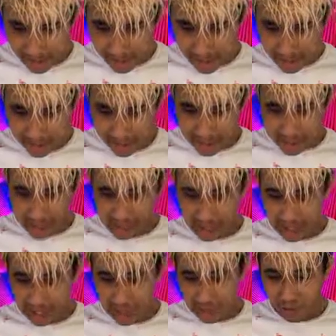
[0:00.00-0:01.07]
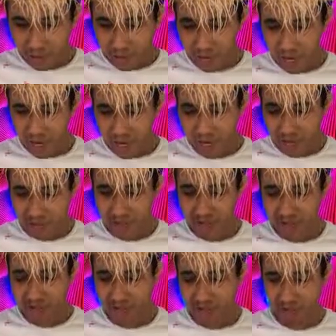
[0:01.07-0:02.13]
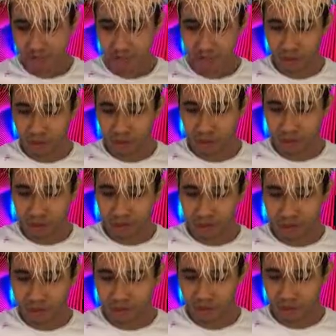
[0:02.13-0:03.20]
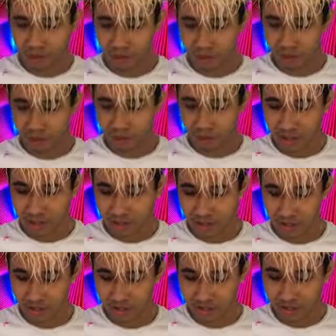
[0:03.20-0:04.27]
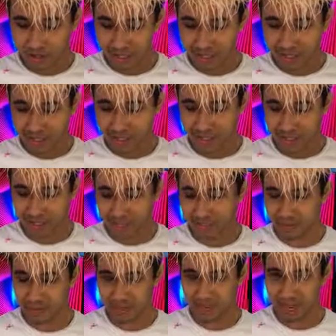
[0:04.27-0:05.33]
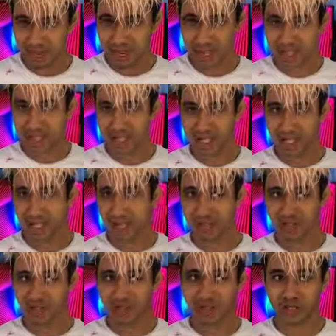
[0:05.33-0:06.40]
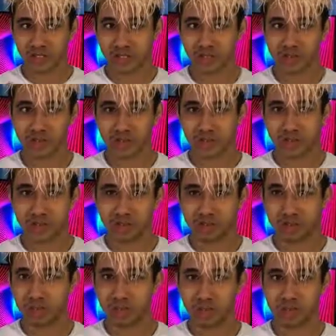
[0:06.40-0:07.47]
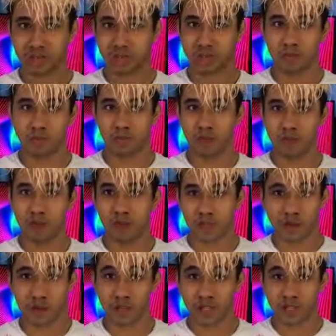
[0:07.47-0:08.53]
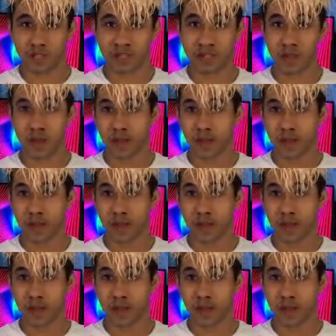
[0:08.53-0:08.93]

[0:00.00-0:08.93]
and then select Proton. You can select pretty much whatever version. It basically, I guess, like the later version, you know, the more software issues that are